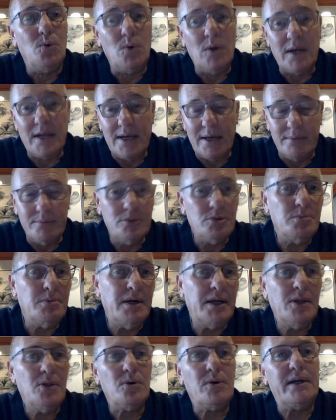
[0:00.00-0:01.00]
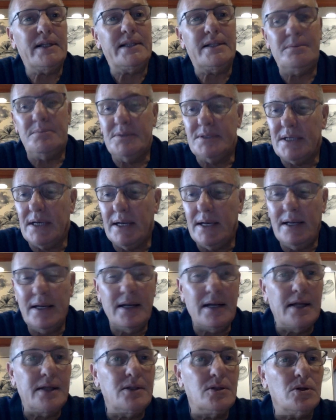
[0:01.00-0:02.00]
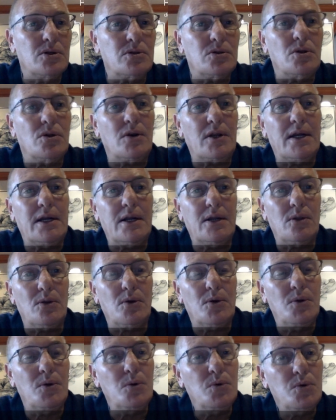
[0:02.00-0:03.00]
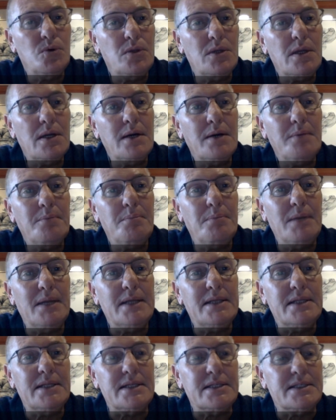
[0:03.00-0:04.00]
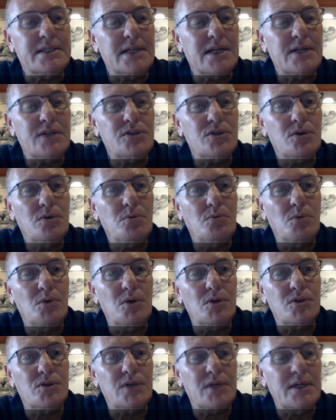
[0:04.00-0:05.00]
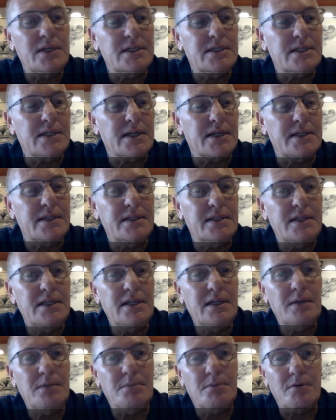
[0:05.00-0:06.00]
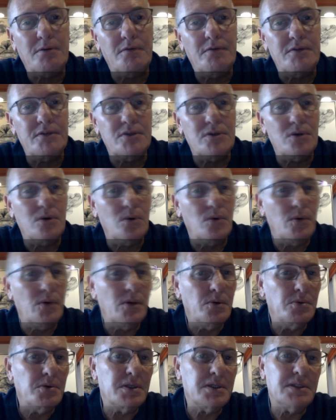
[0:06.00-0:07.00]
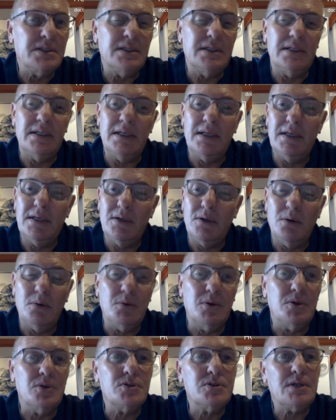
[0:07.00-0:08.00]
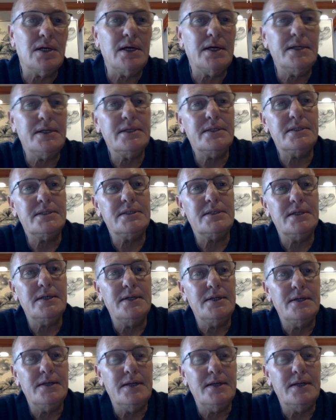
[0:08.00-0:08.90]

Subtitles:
Welcome to my educative channel. I'm Dr. Ricardo Hoogstra, plastic surgeon, Buenos Aires, Argentina, professor of University of Buenos Aires,